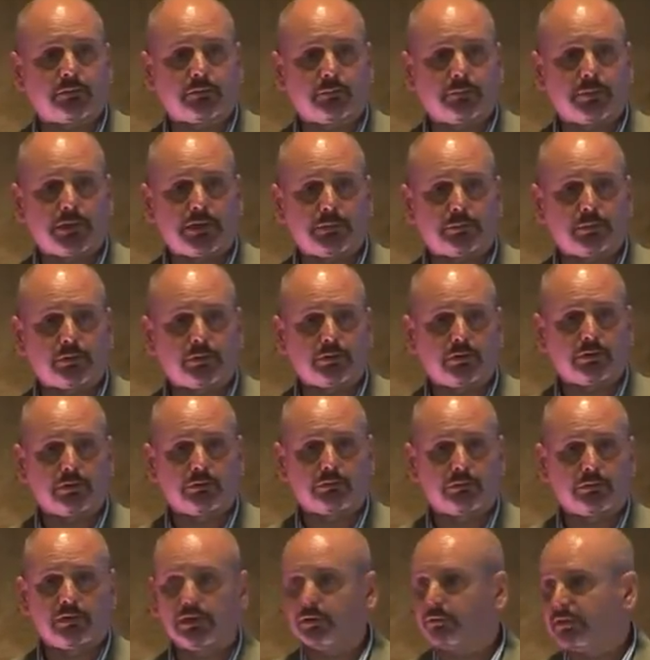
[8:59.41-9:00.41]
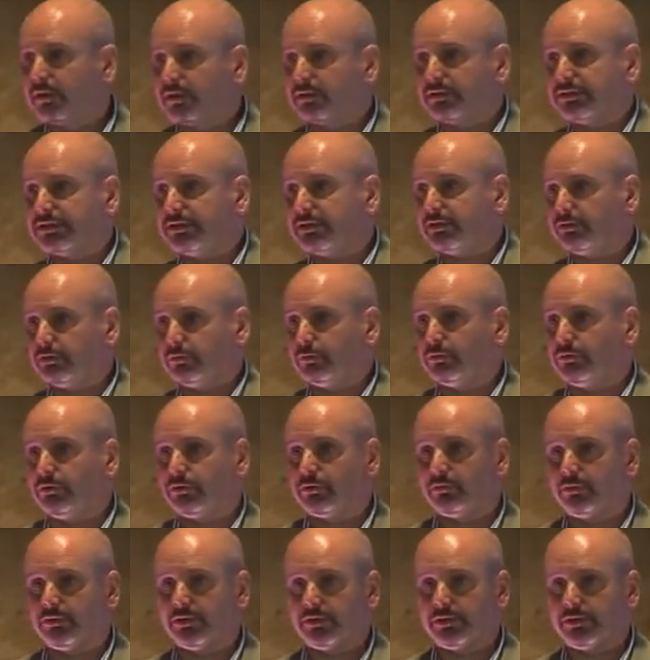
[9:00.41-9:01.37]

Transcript: from people who no one else could work